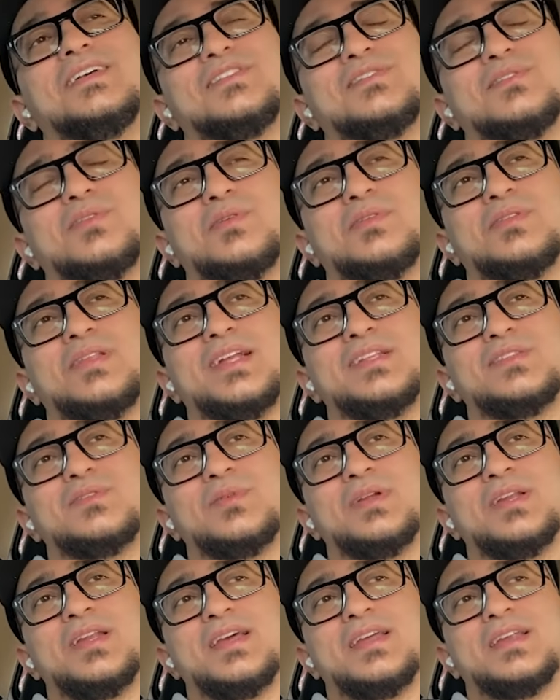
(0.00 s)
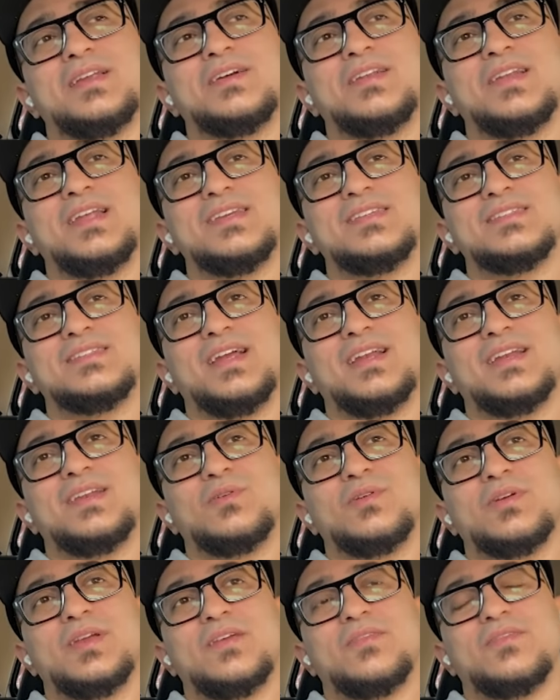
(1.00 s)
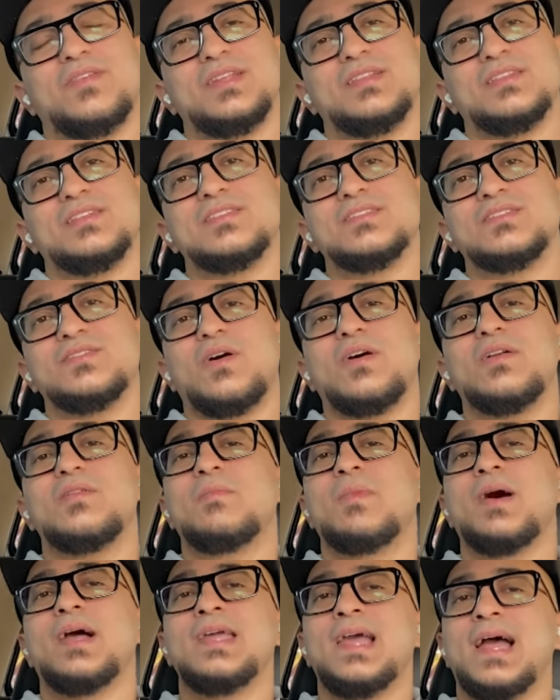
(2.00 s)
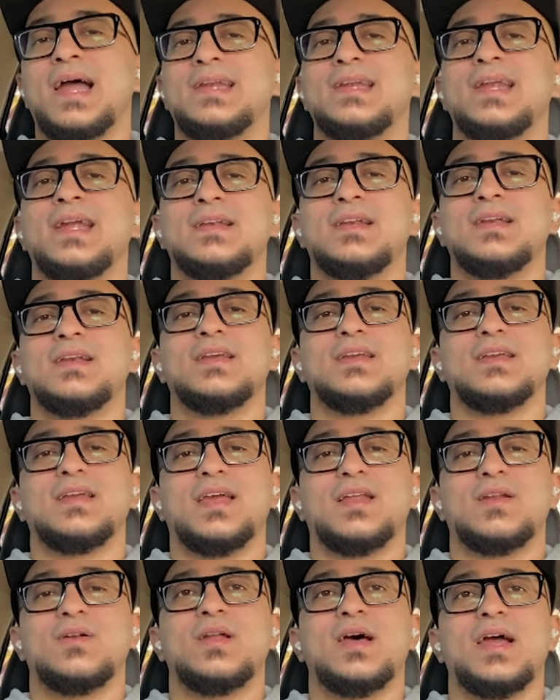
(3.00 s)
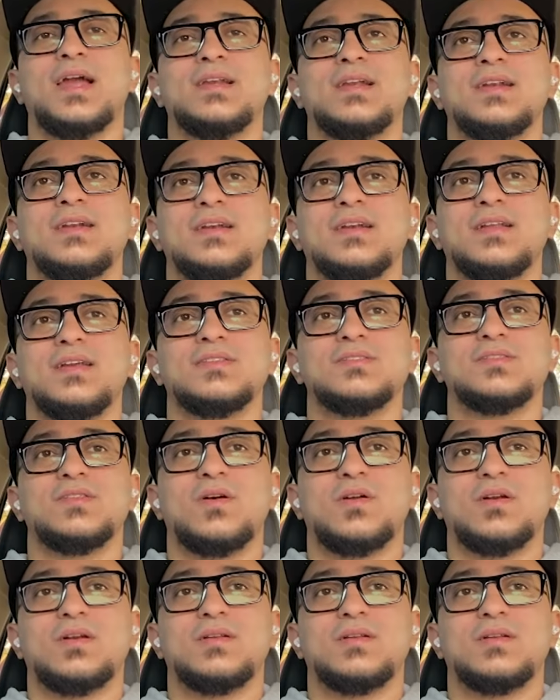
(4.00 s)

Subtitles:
So that's when I realized that okay fine, this is not my identity. Enoda identity is not